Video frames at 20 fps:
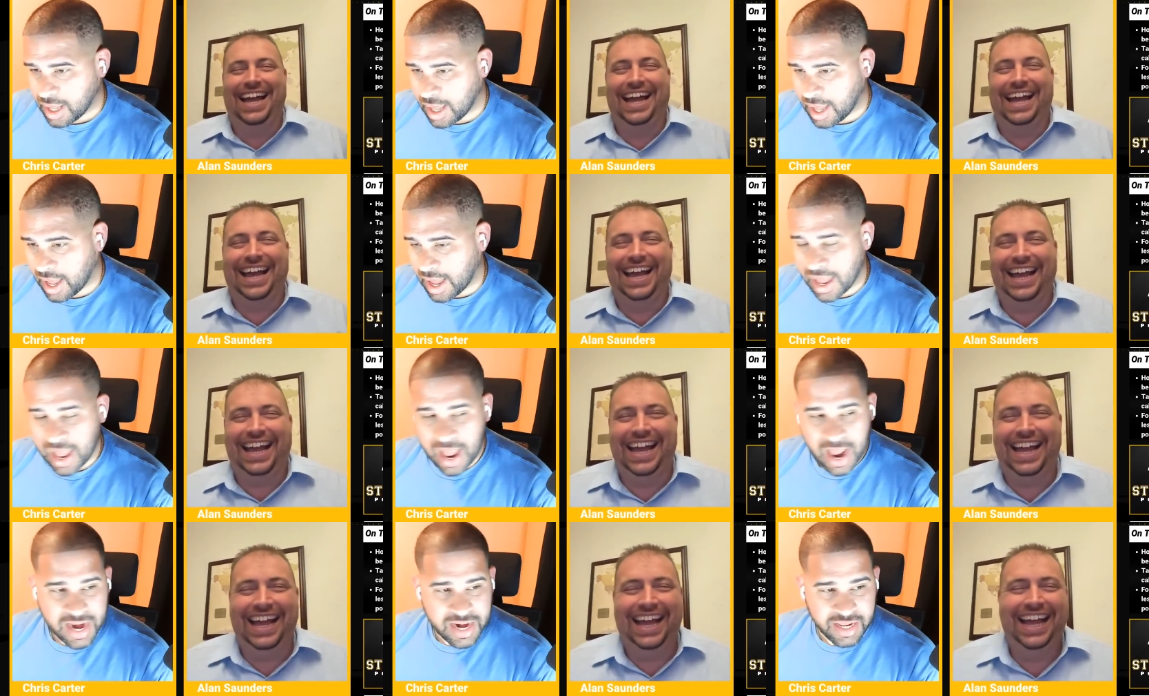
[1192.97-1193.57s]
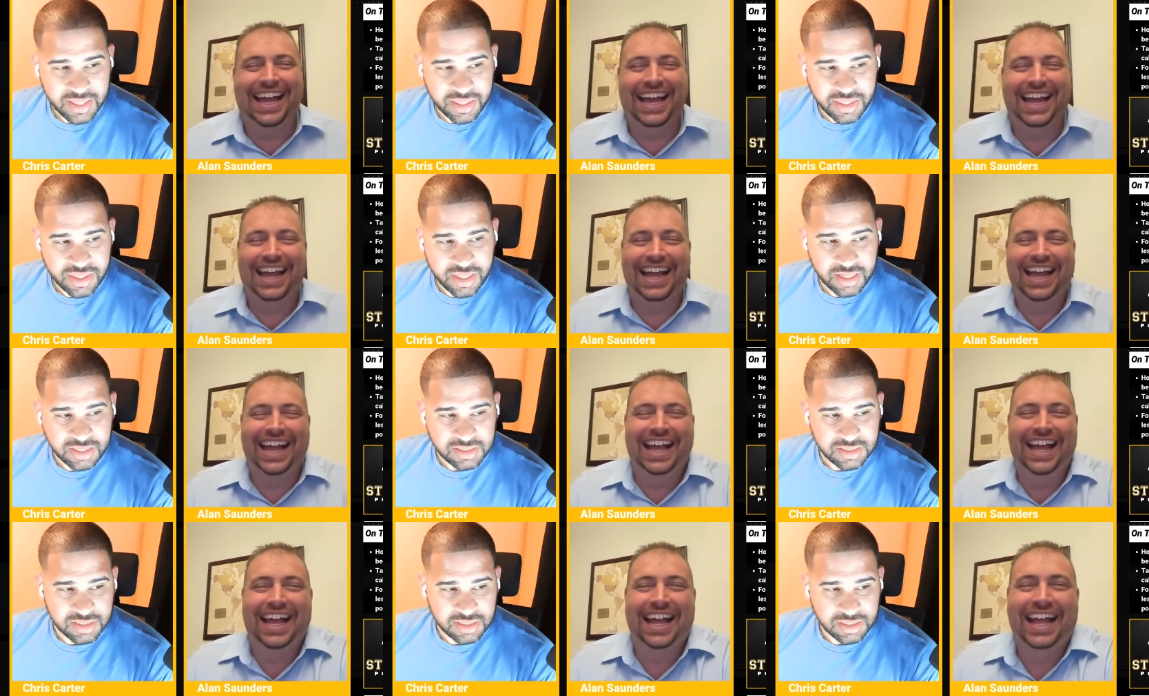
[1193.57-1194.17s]
Speaker 1: I, I didn't
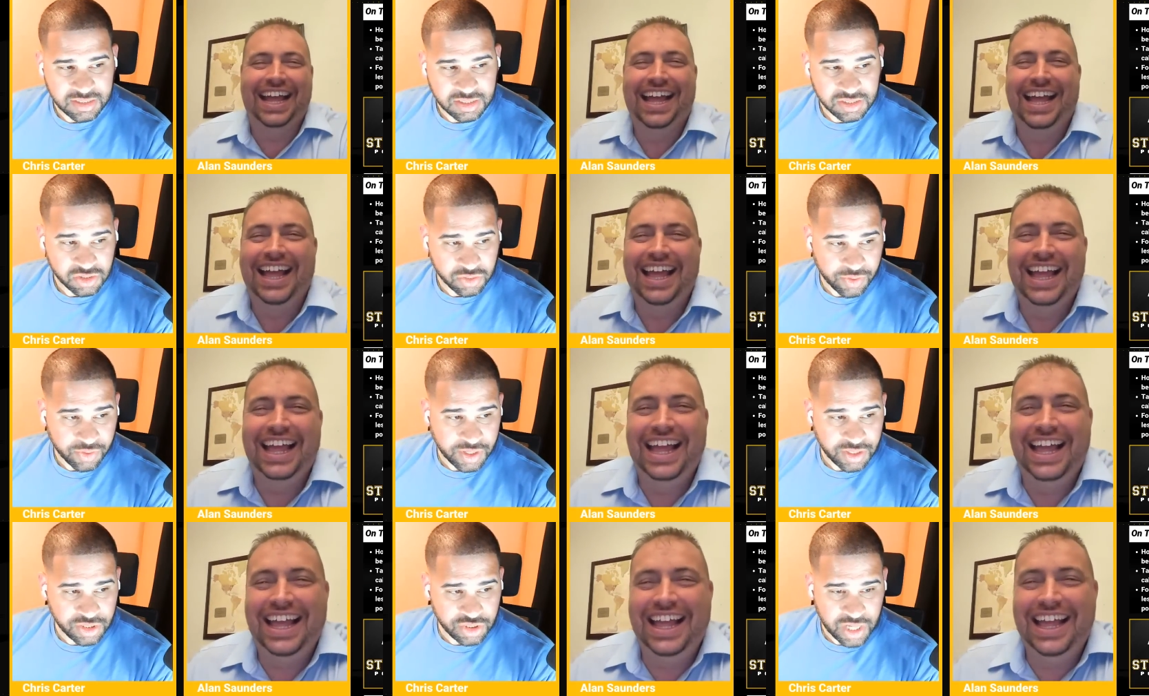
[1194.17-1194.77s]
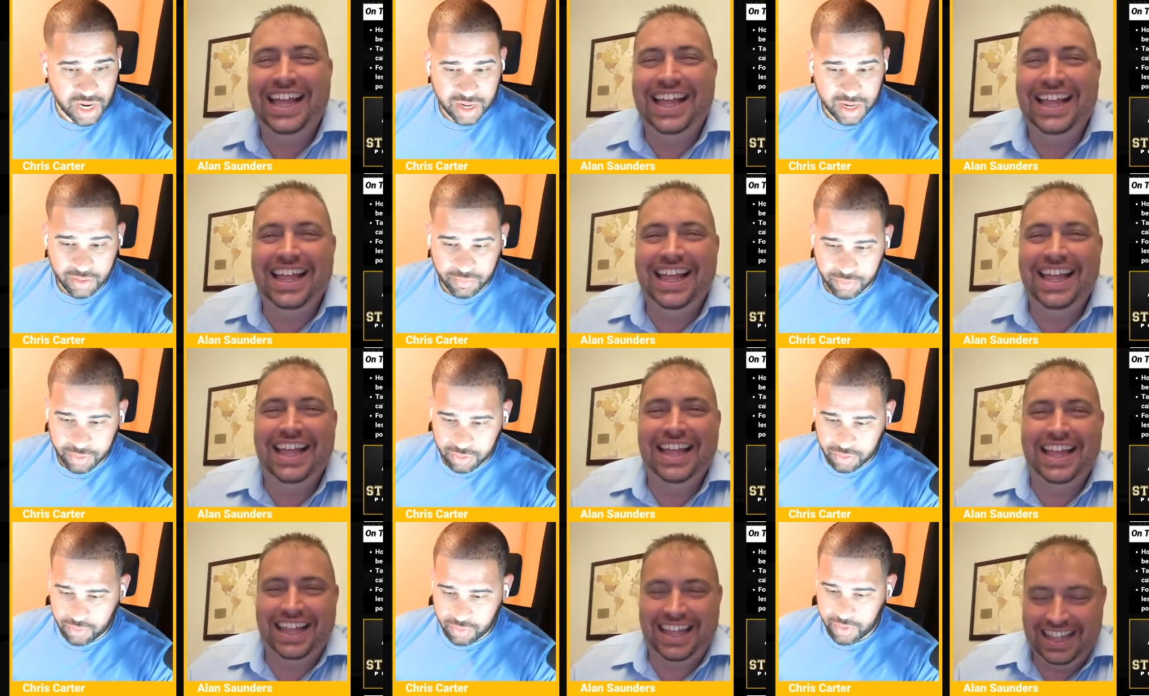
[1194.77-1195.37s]
think to to screenshot it
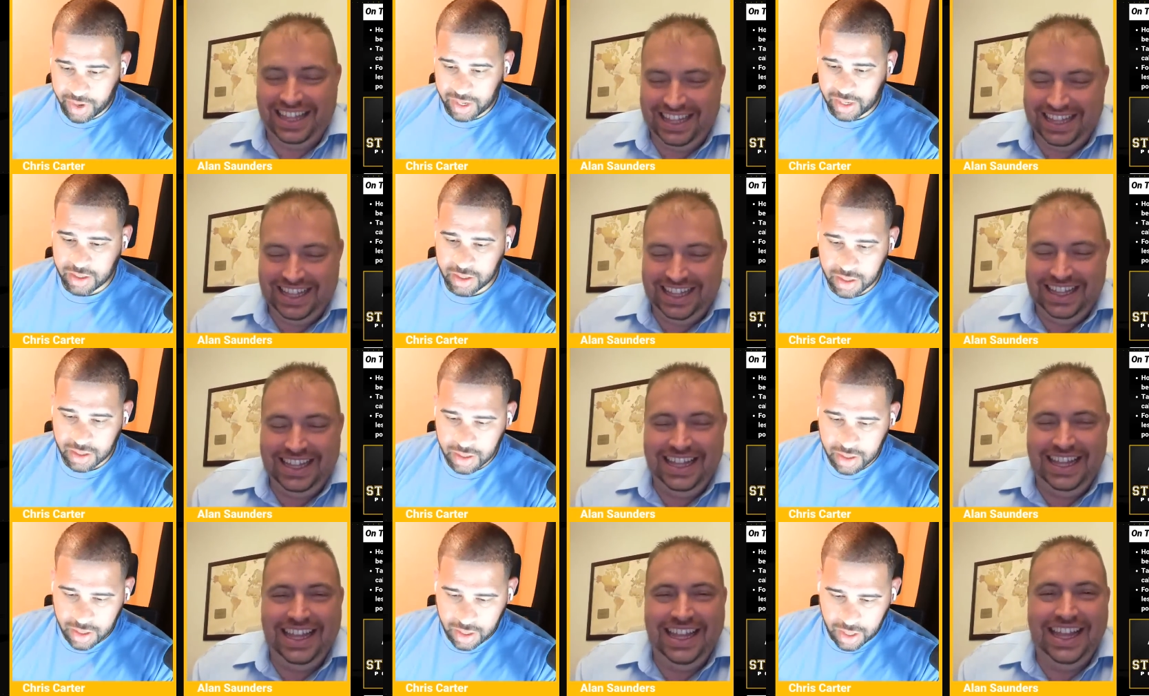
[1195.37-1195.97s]
real quick.